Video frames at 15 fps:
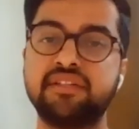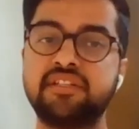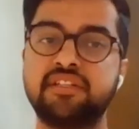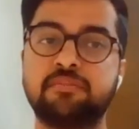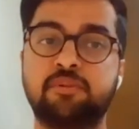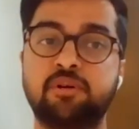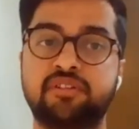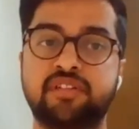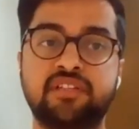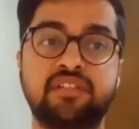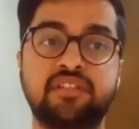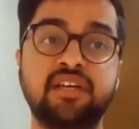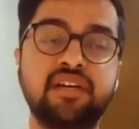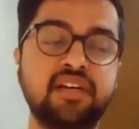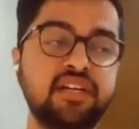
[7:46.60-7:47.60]
is this
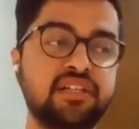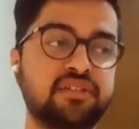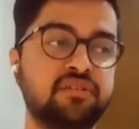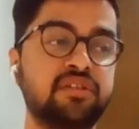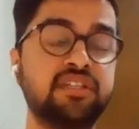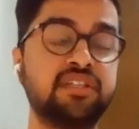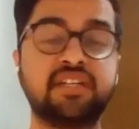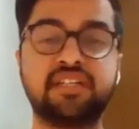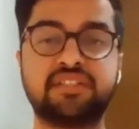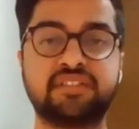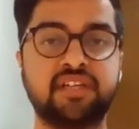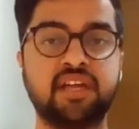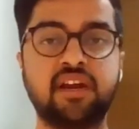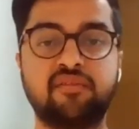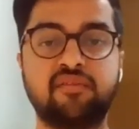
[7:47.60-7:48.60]
process? Generally, students are
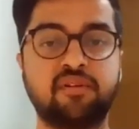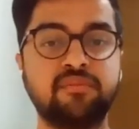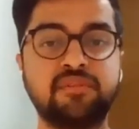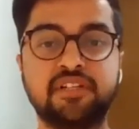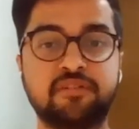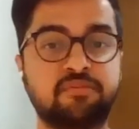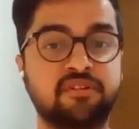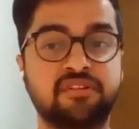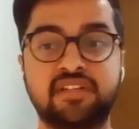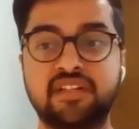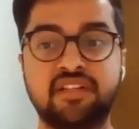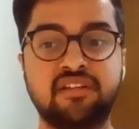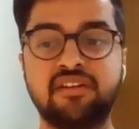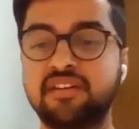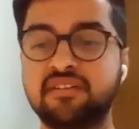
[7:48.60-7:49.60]
scared from this
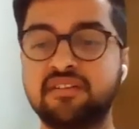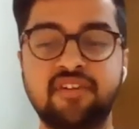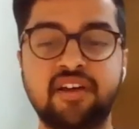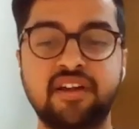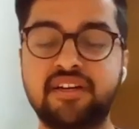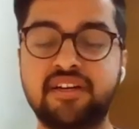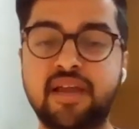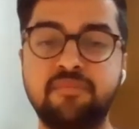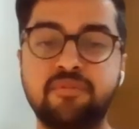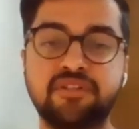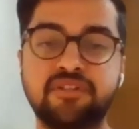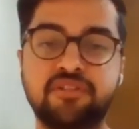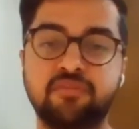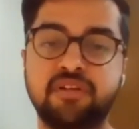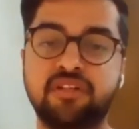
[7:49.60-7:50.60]
process. It is very time
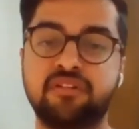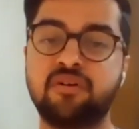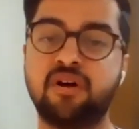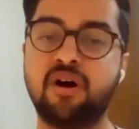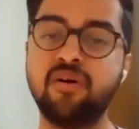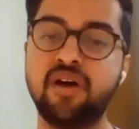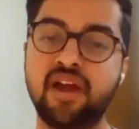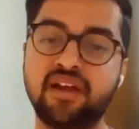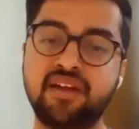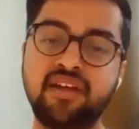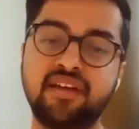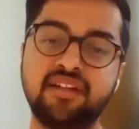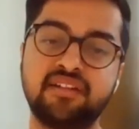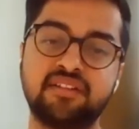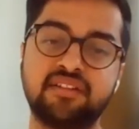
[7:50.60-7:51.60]
consuming. So how
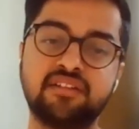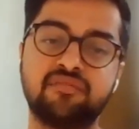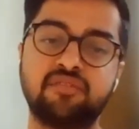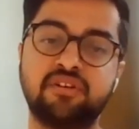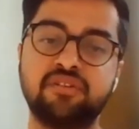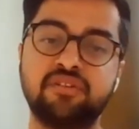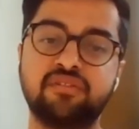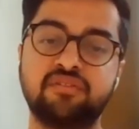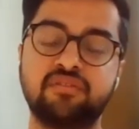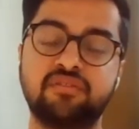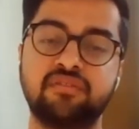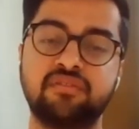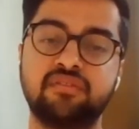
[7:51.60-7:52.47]
hectic is this for you?